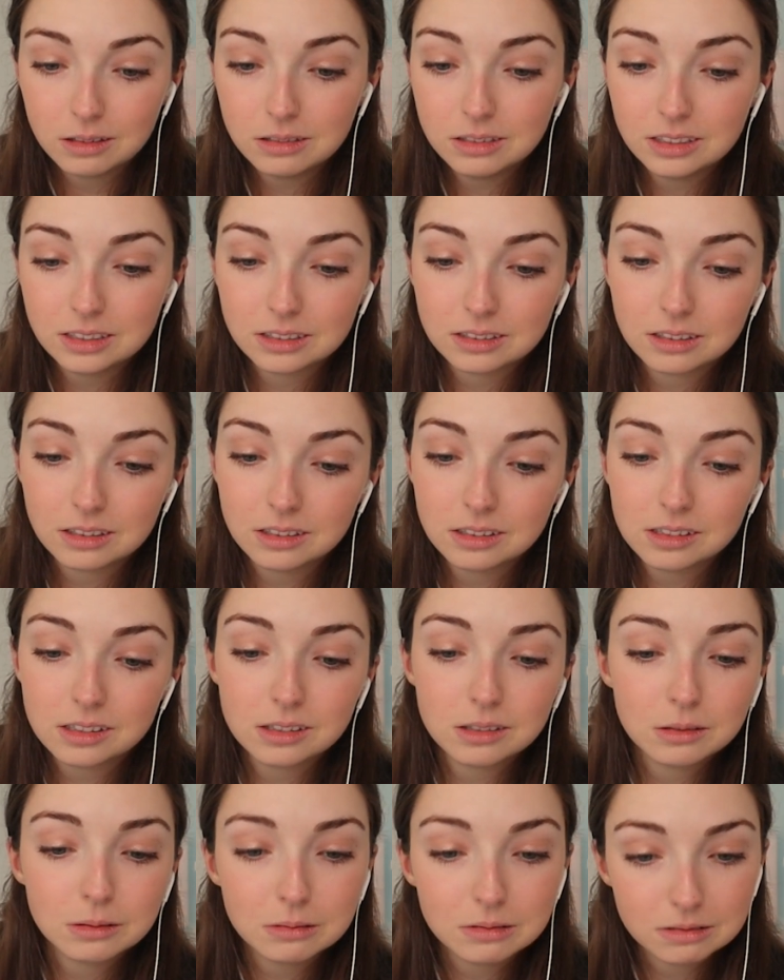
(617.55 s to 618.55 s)
I would
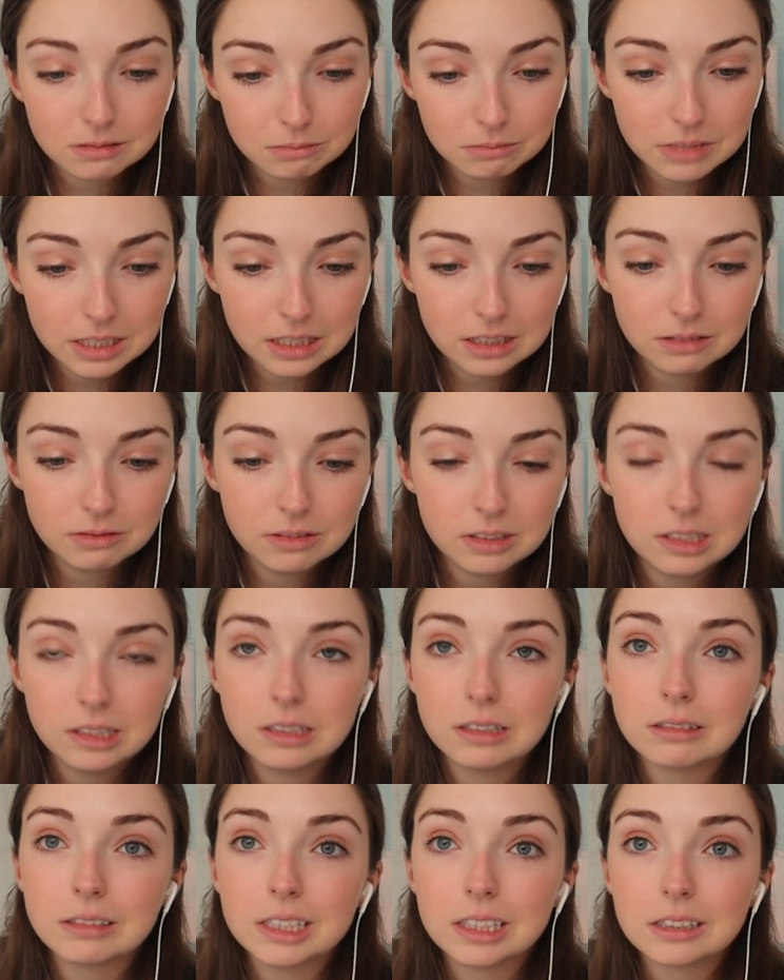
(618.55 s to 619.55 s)
also make a
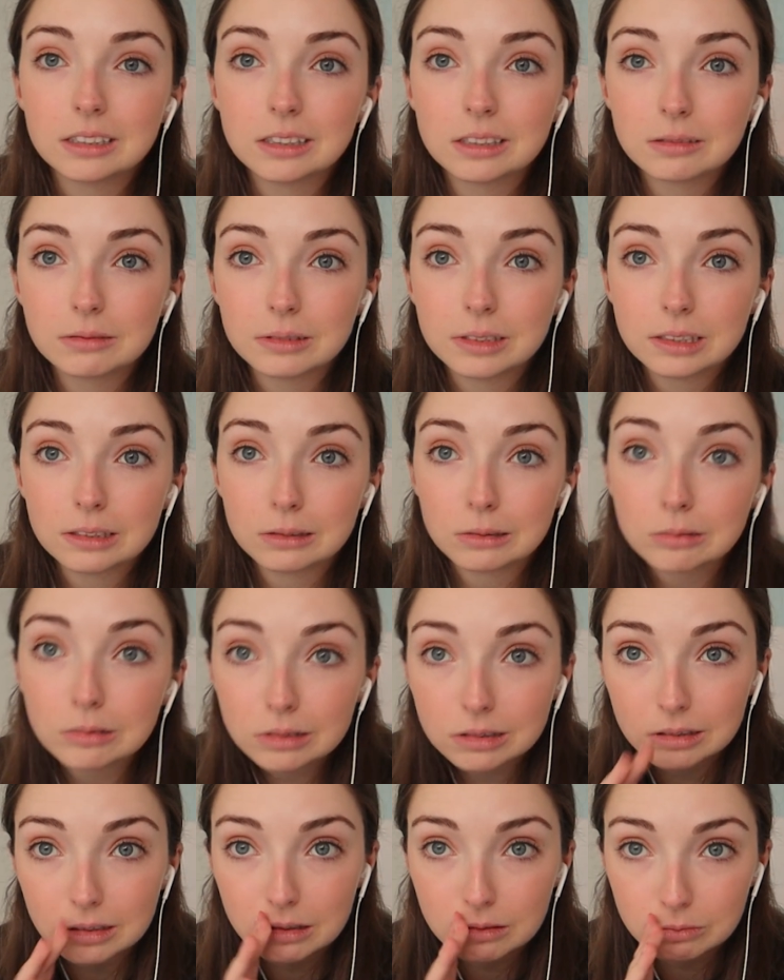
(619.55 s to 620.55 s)
video like this if I
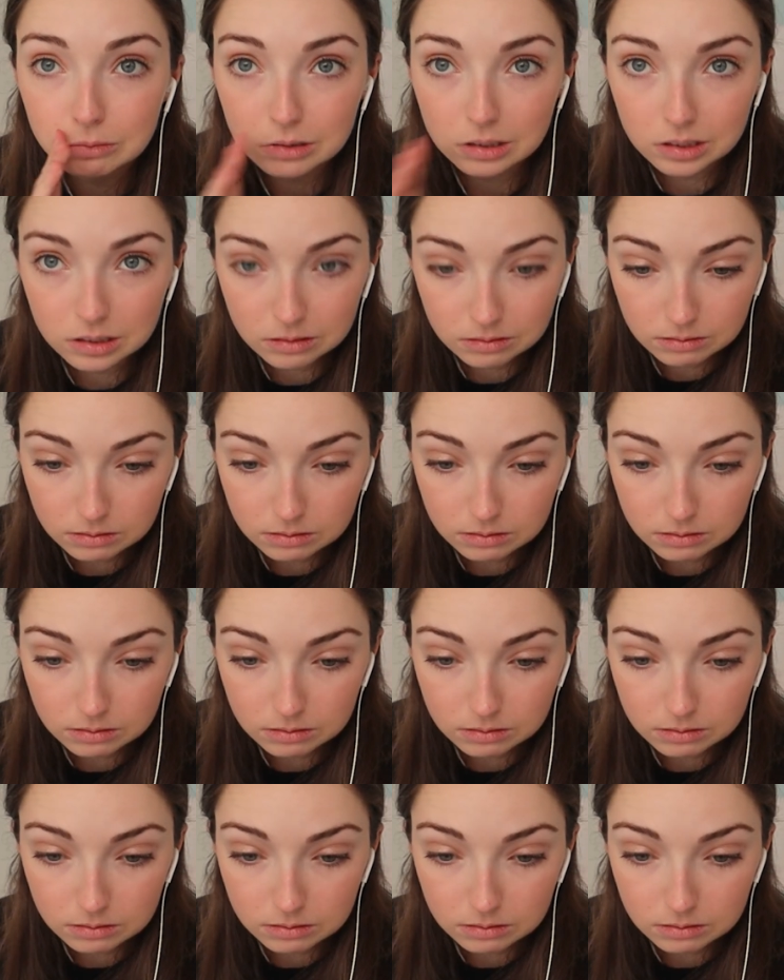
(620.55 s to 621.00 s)
sold software.